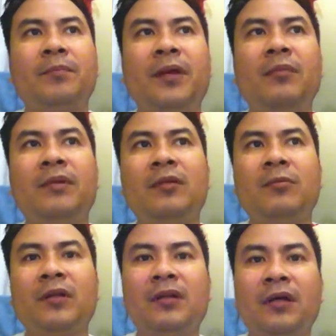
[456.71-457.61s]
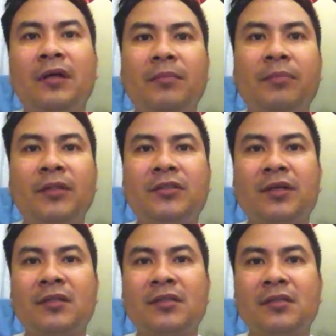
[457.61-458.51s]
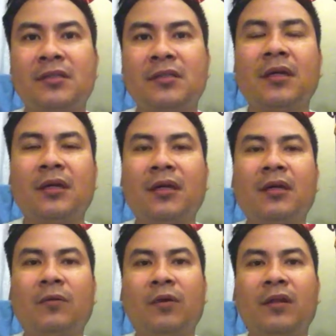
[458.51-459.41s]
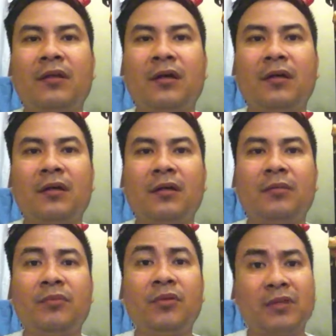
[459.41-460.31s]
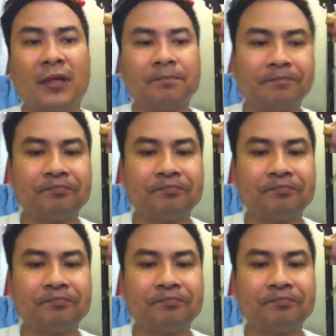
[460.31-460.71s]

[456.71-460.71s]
play a bit with the play tricks with the music.